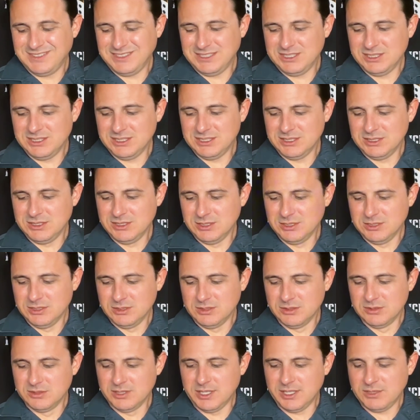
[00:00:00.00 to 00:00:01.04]

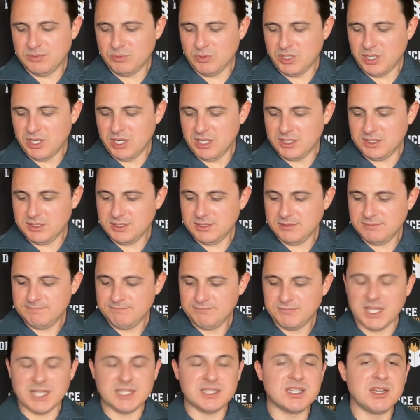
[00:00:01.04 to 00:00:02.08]
Ooh, this one hurts.
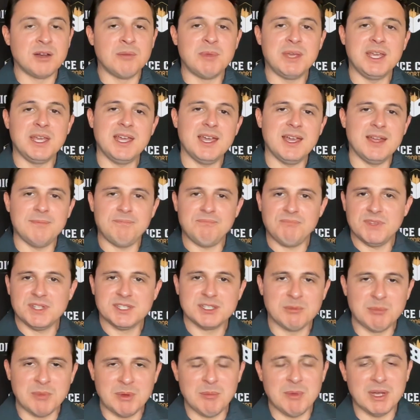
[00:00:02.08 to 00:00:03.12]
That's going to be it. It's
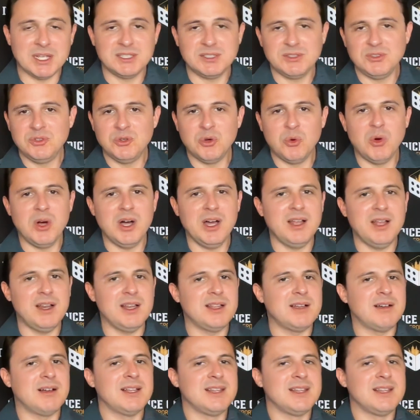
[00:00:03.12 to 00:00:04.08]
going to be you know what?